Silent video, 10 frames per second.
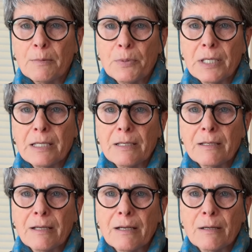to
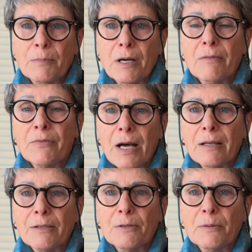be of
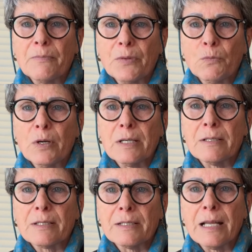value,
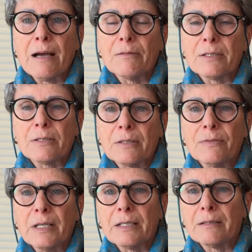whereas now it's sort
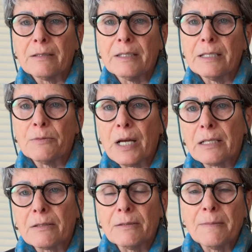of like
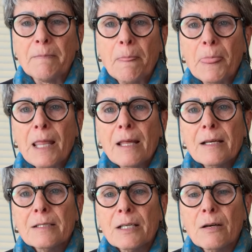theoretical.
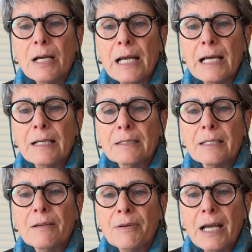So, and
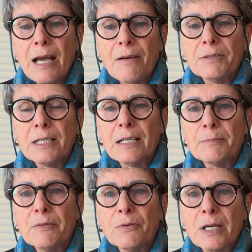if I have time
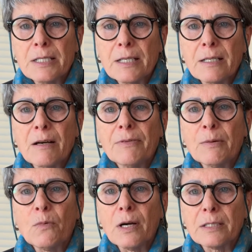before I set off, I
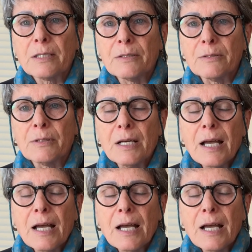want to